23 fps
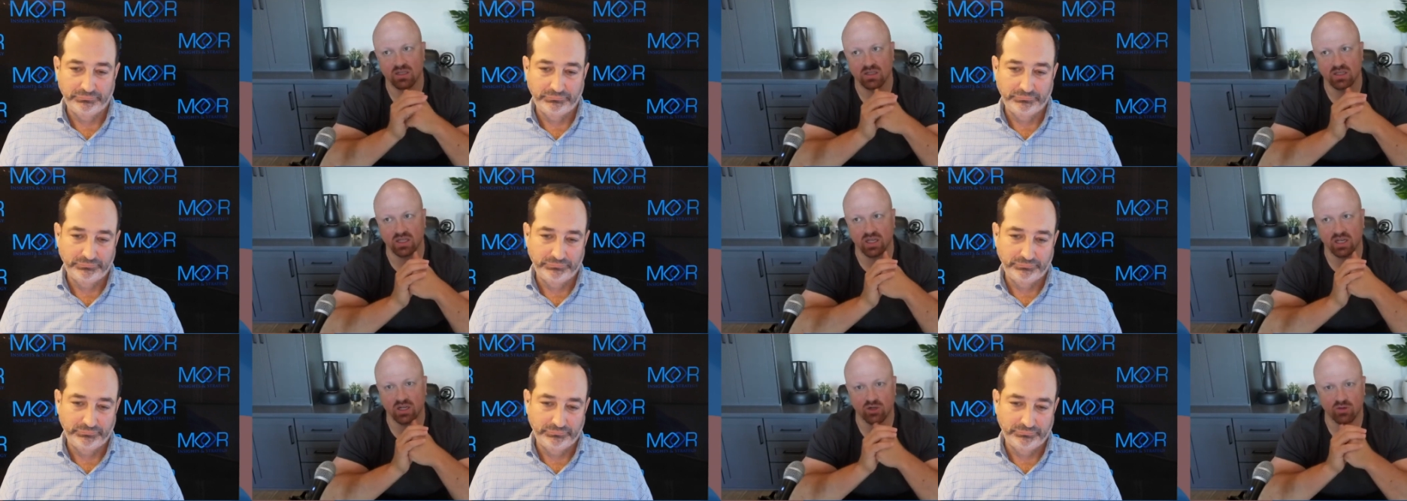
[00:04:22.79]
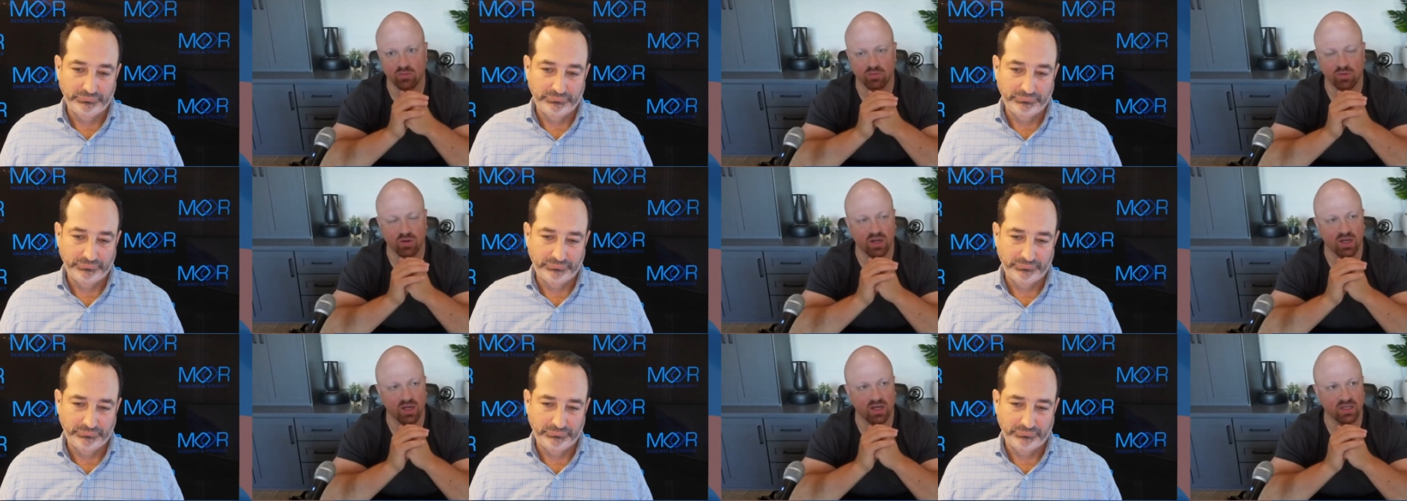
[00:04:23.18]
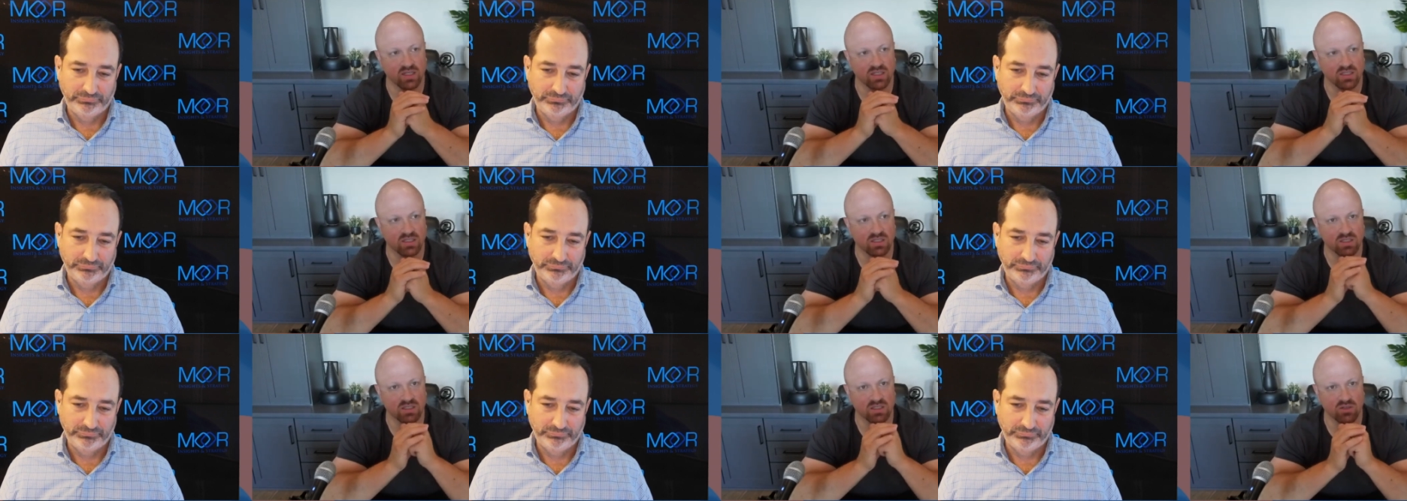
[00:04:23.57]
Speaker 1: the
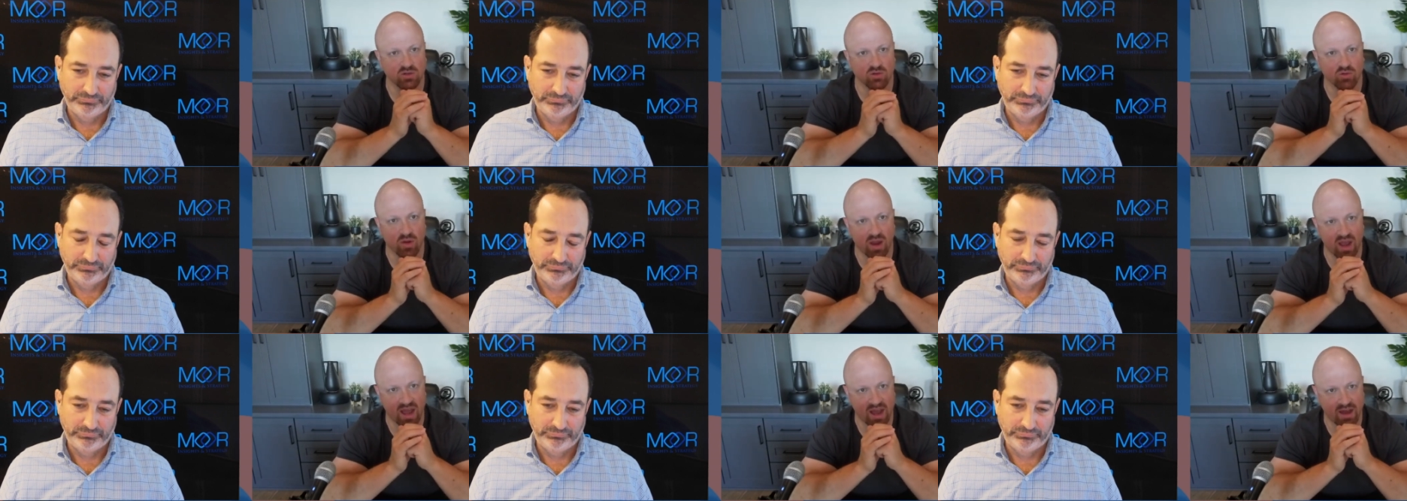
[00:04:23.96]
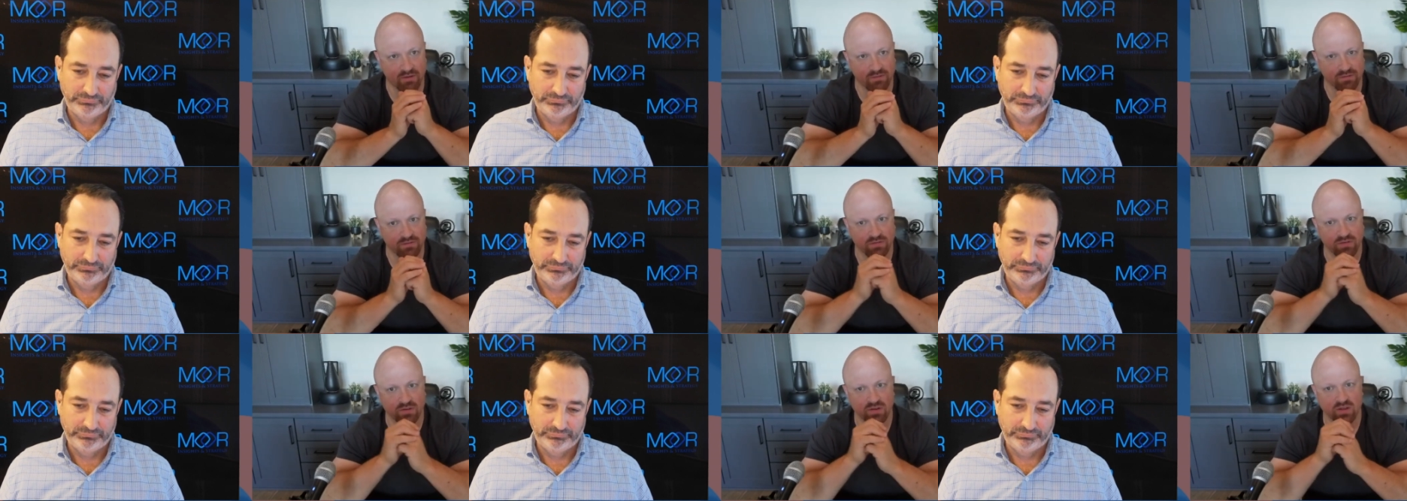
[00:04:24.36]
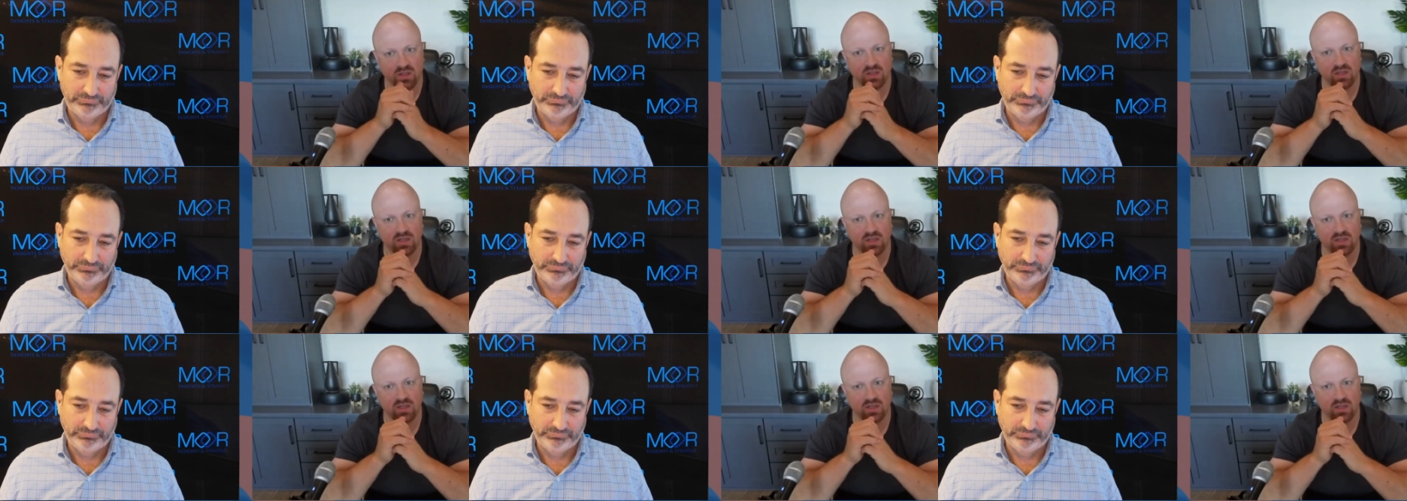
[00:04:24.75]
enterprise graph,